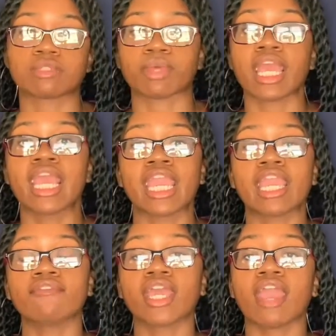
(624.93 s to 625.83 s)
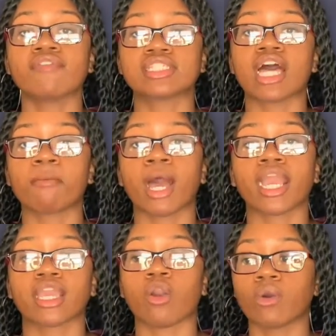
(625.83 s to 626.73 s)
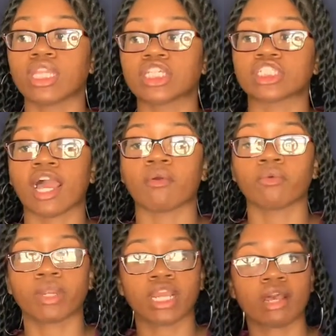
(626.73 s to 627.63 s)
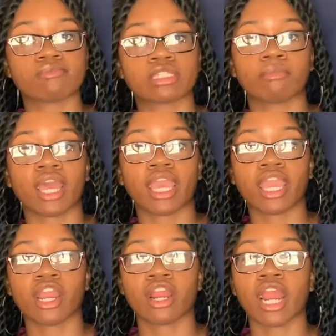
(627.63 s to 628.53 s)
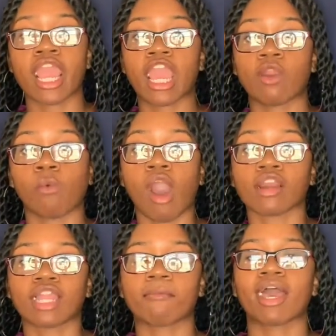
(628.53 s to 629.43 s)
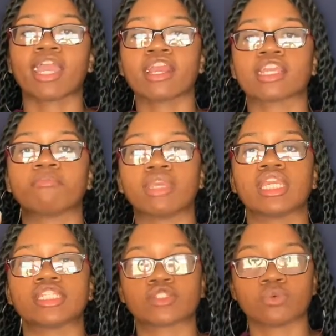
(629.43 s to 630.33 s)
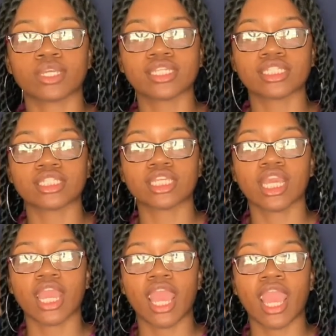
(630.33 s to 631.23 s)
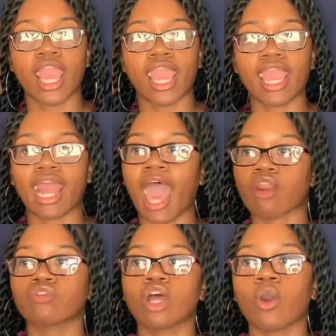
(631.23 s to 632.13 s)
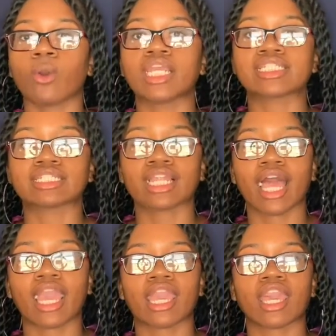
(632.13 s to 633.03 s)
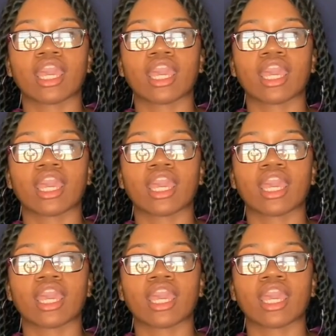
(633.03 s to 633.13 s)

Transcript: But even every time I go in the shower, when it comes to my hair and water, like my hair could be in twists. And I don't know, it's like